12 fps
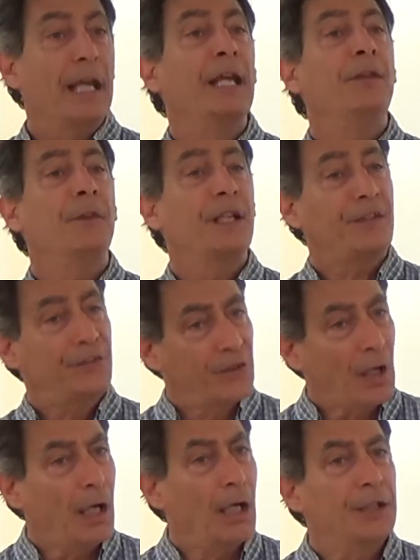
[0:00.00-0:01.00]
in
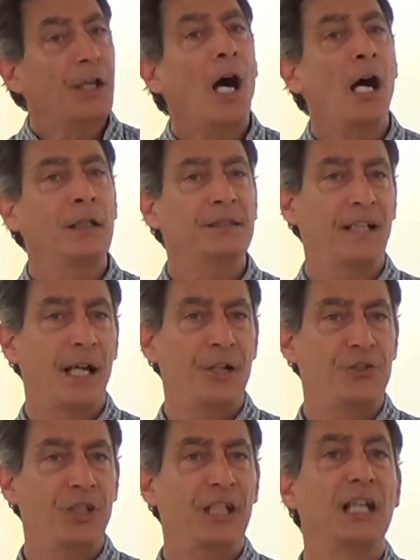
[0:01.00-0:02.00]
this Yang Tai Chi,